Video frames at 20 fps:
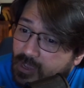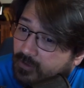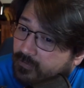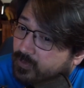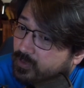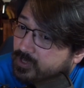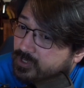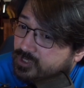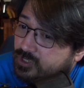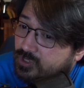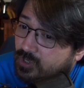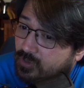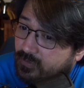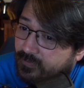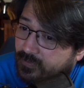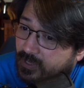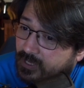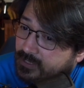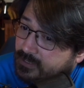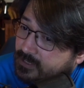for the
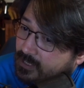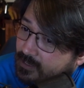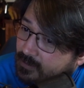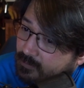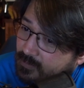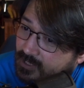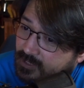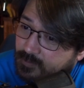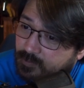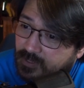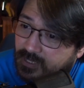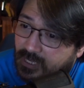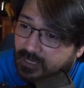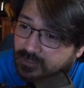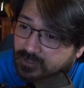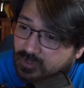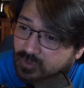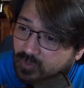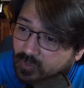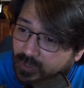snowflakes and the mist
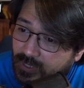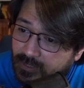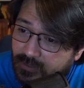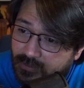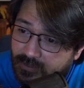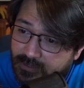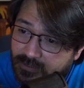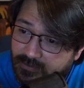began to wheel